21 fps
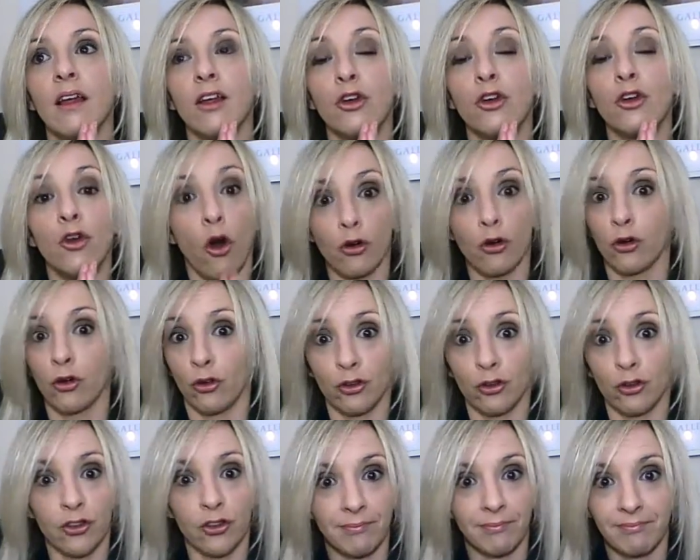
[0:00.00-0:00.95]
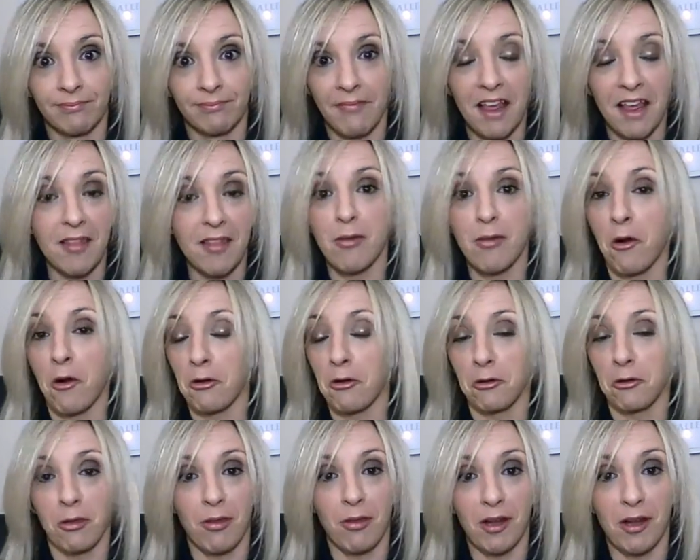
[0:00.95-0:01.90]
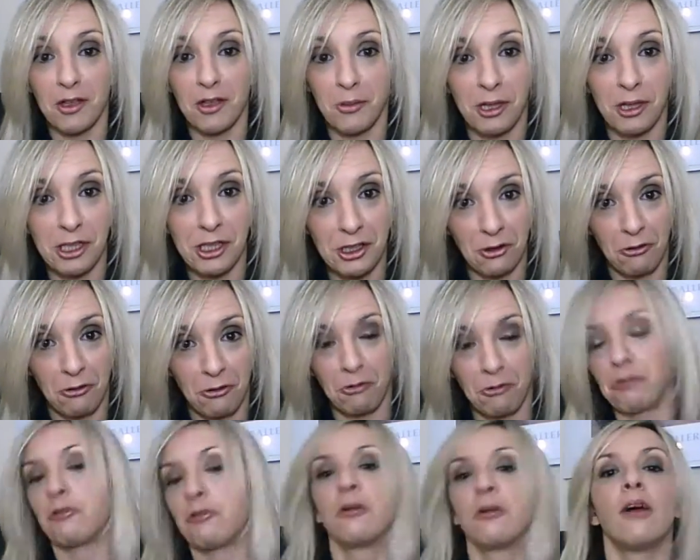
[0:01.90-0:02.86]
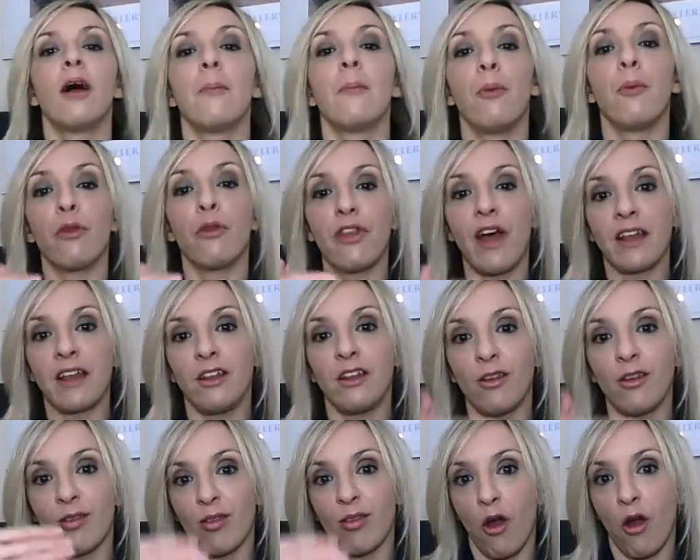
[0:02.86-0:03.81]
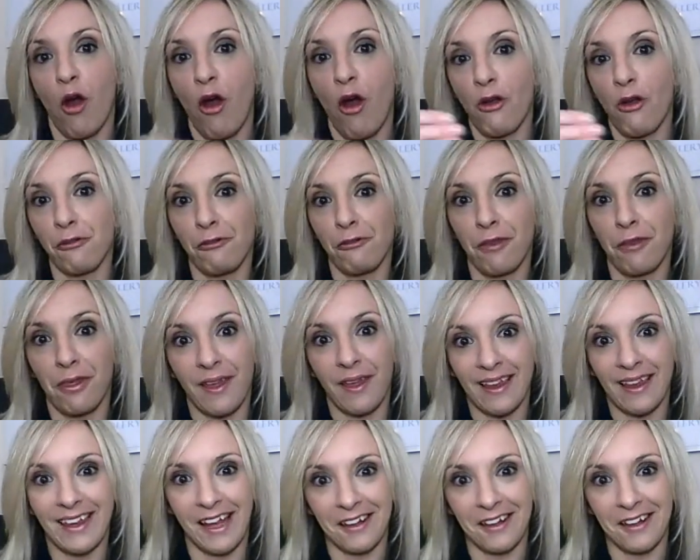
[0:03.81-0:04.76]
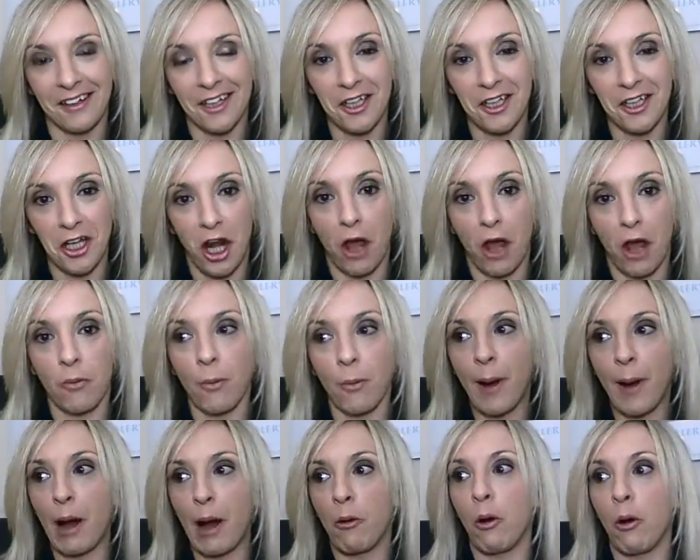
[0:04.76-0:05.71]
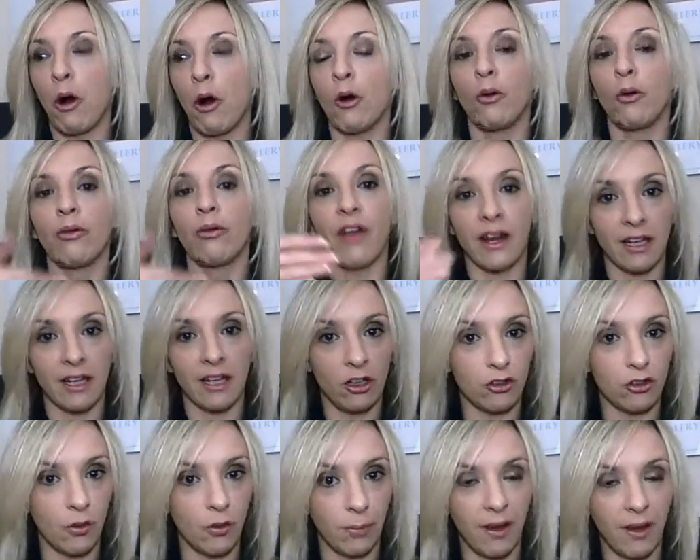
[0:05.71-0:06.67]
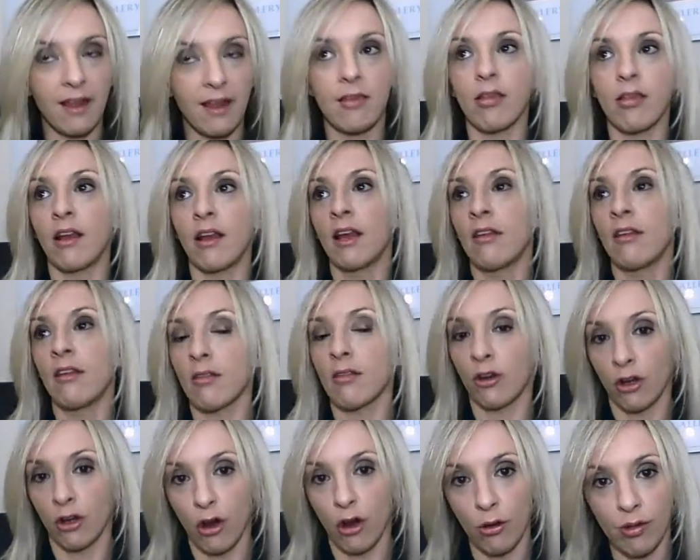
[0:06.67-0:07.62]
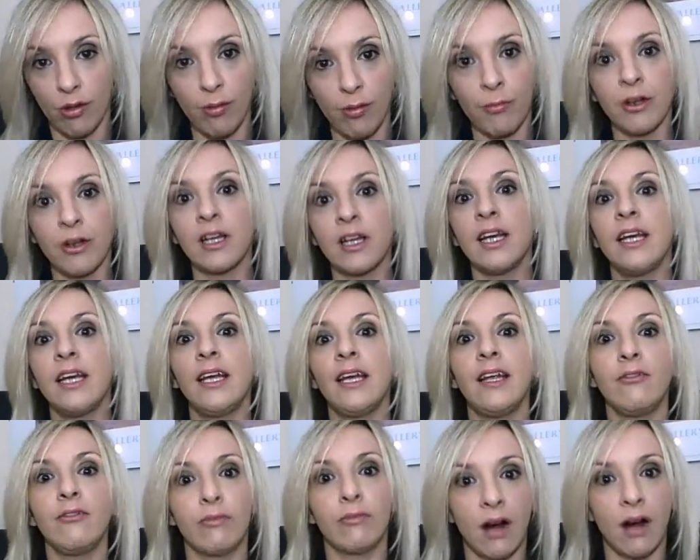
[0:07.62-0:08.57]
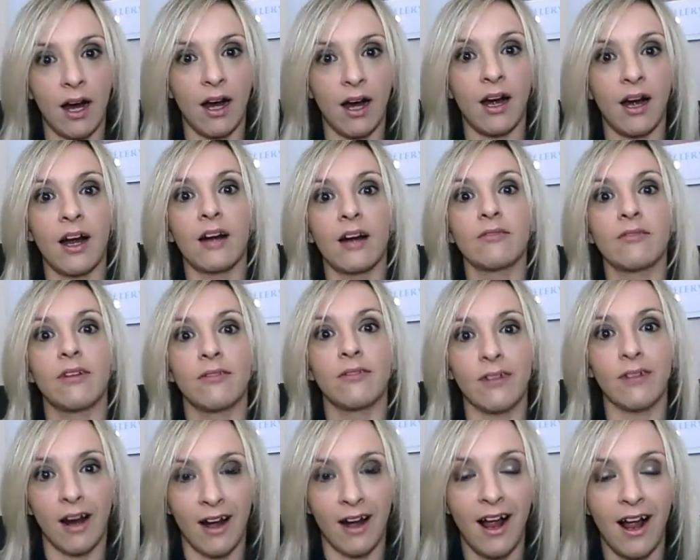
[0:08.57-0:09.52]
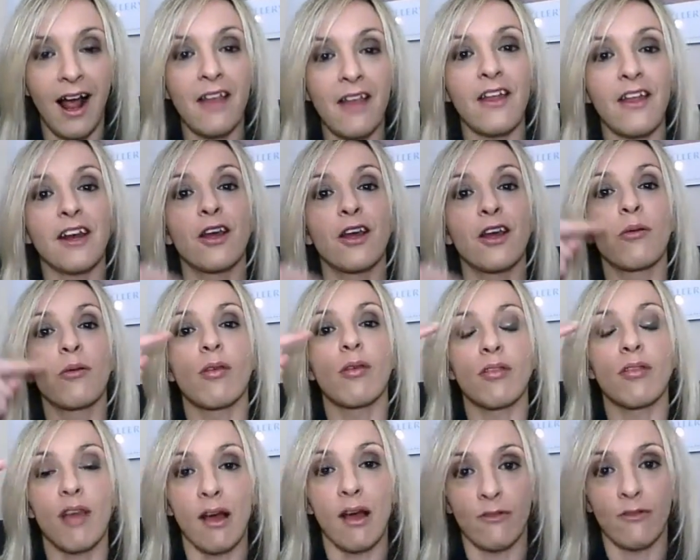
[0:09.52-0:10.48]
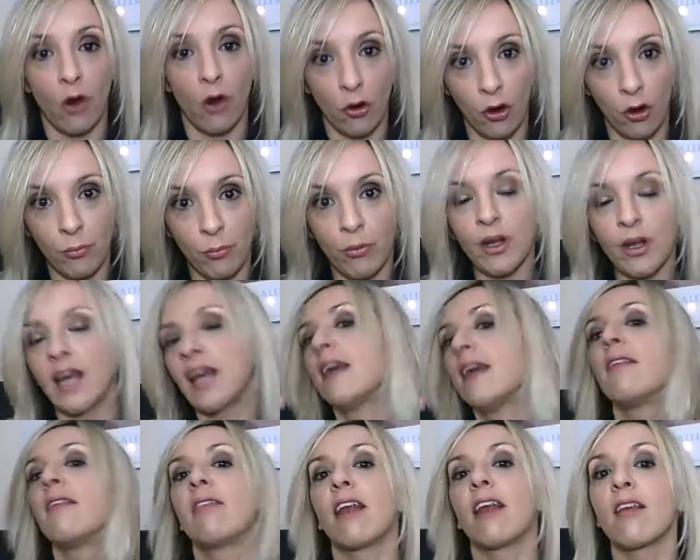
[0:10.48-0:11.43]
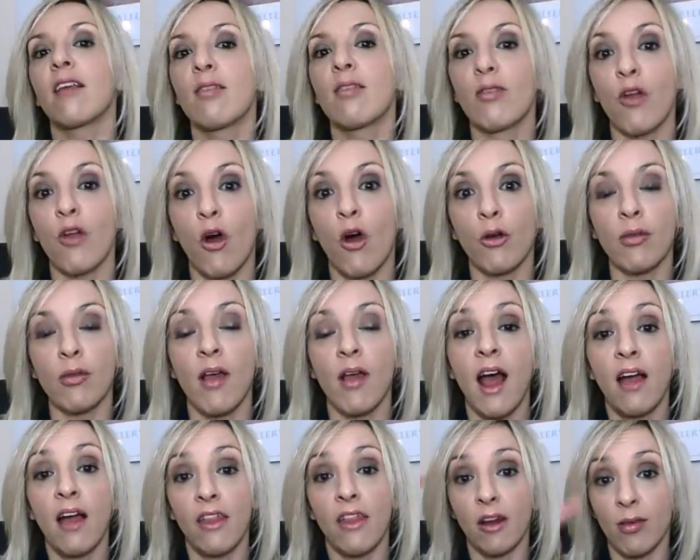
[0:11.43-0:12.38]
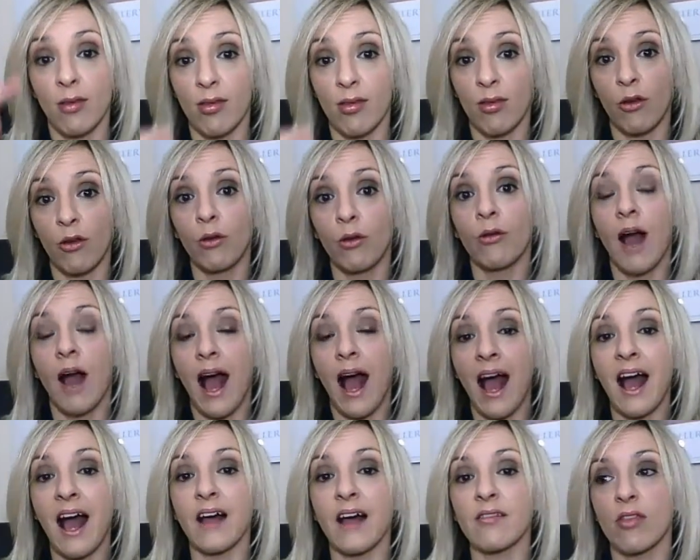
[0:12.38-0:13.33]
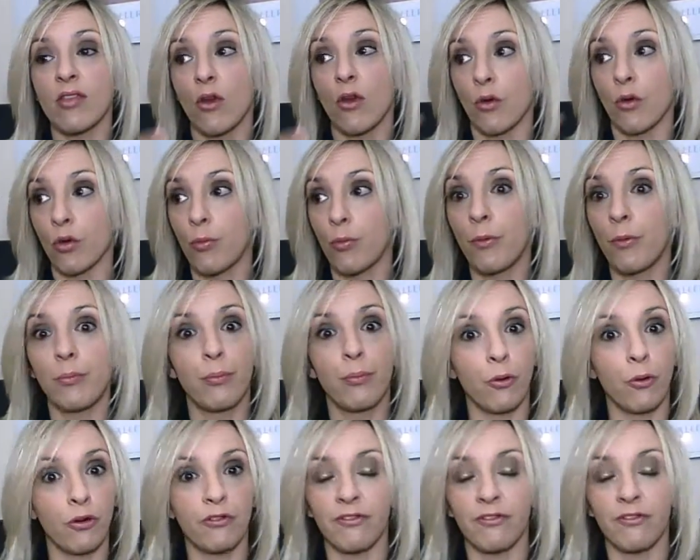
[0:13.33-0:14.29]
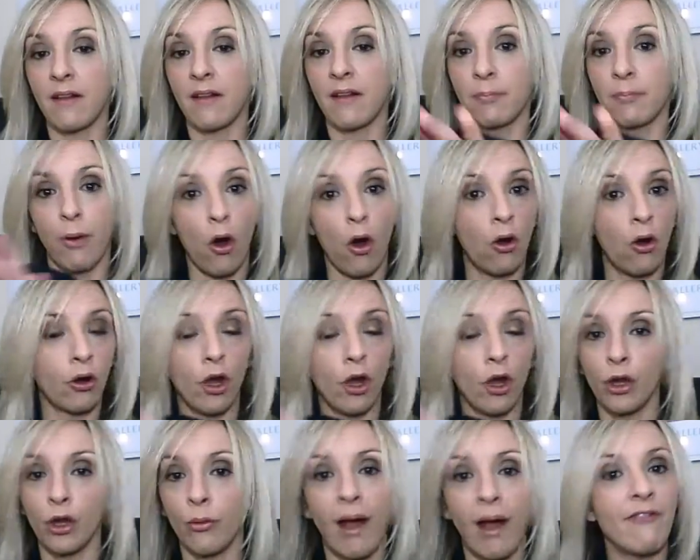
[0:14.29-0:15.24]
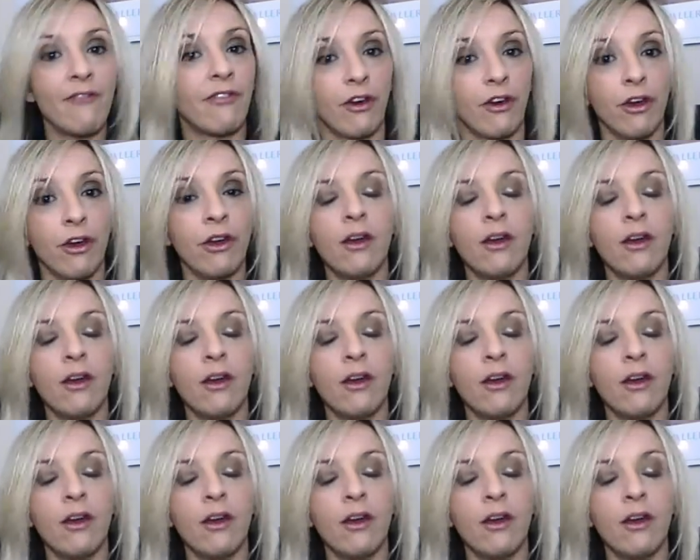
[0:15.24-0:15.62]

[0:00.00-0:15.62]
Not good. It's not a good situation at all. But then you start overthinking, you know, about, oh, that needs replacing. It's going to cost money, rah, rah, rah. Then it goes into, I've got no money. Then it starts. Then as soon as the husband, boyfriend, partner, whoever